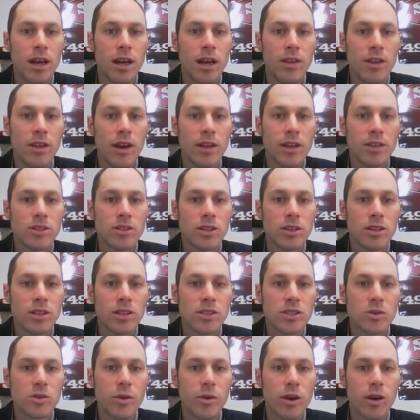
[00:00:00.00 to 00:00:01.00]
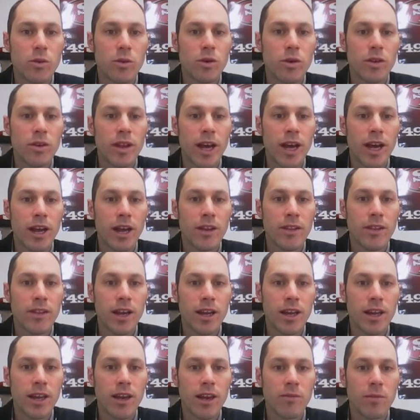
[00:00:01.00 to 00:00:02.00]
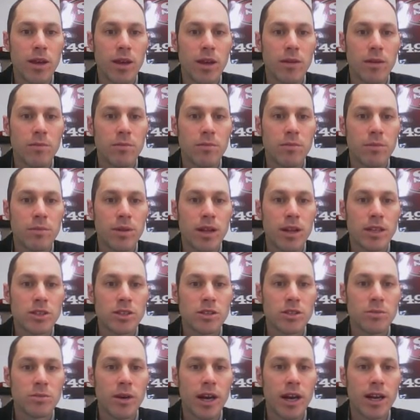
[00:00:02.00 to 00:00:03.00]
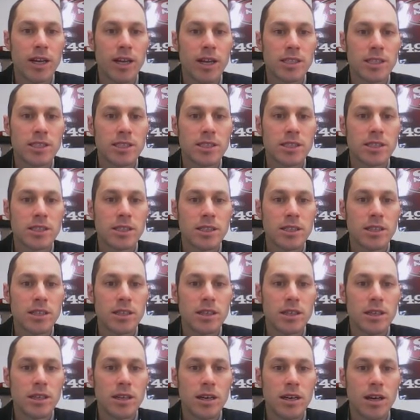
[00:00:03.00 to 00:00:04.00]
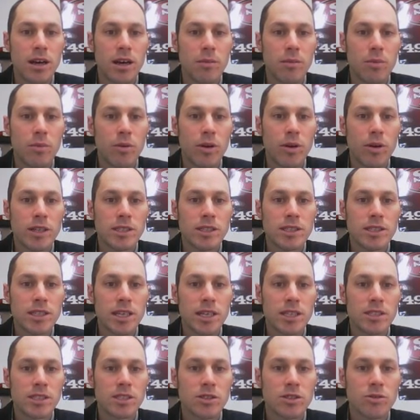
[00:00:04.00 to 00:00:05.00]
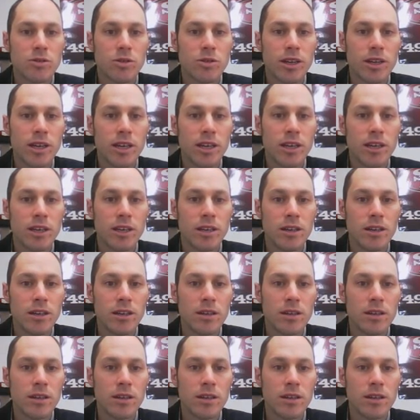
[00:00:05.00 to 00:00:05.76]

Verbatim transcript: and then I took the square root of that, and that gave me plus or minus, uh, 0.63